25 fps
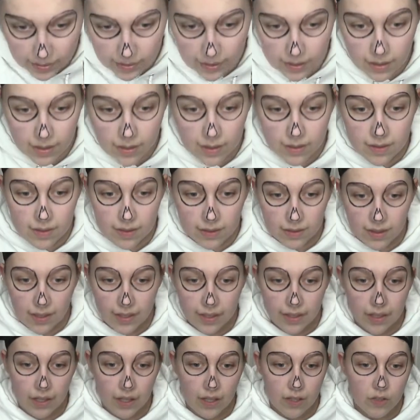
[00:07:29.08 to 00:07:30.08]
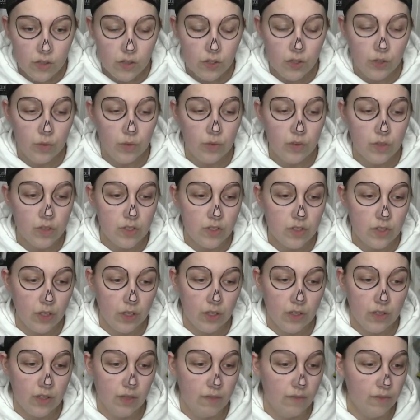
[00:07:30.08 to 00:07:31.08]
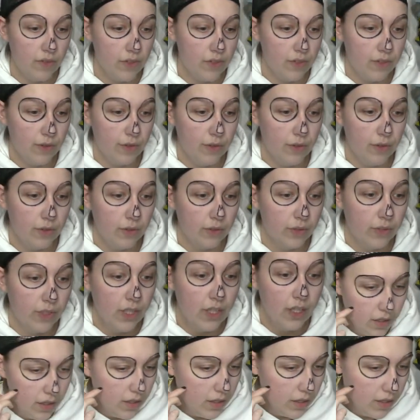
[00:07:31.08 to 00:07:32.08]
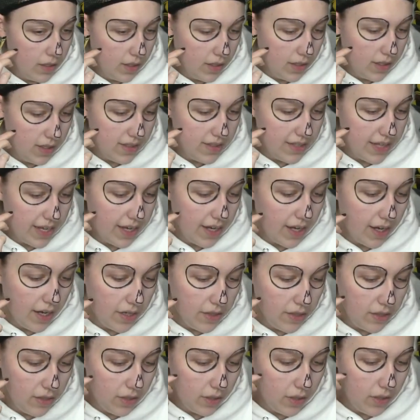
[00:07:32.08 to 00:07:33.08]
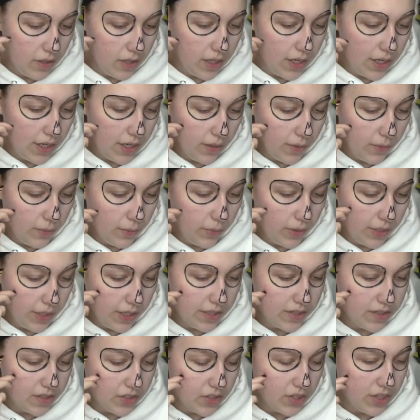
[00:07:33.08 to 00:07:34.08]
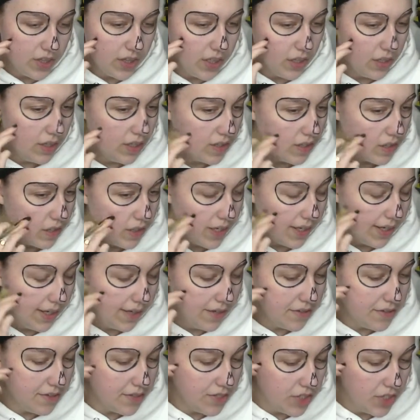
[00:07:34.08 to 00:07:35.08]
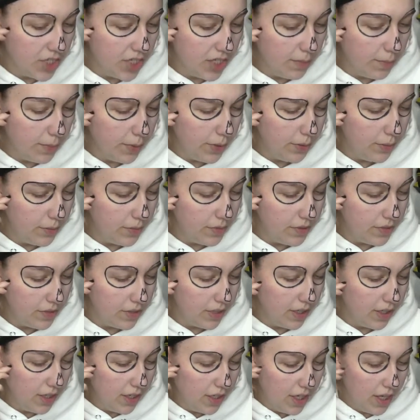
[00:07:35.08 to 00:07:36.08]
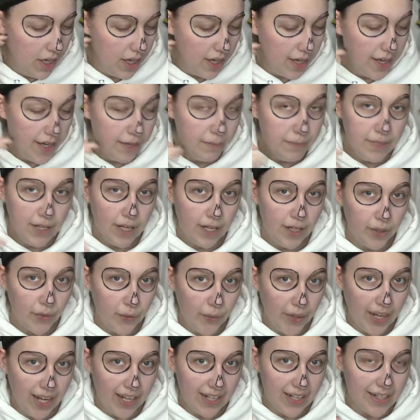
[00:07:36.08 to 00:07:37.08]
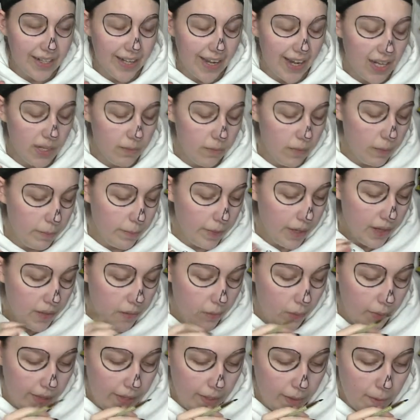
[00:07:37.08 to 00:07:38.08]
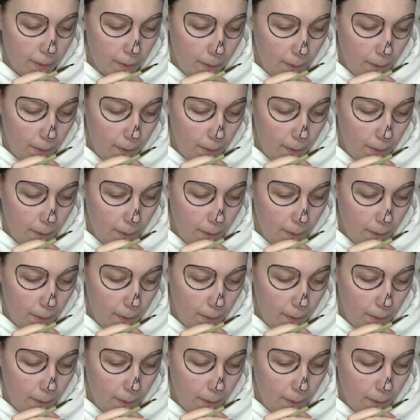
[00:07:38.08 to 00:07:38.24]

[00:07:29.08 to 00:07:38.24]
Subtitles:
Until I get to the start of the circle. It's like under where these are like his cheekbones? I'm not great at anatomy, by the way.